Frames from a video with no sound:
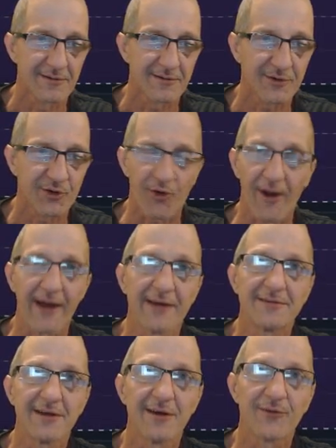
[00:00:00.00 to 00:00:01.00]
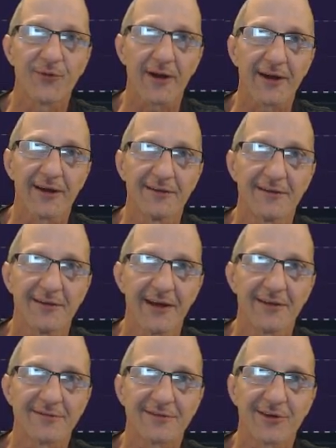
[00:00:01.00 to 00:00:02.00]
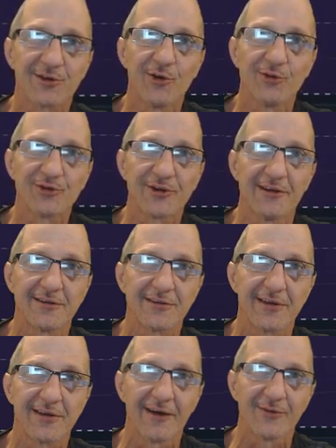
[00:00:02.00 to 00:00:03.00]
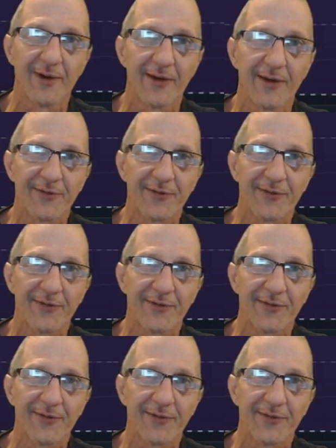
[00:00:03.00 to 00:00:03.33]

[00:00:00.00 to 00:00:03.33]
crazy freaking institutions that with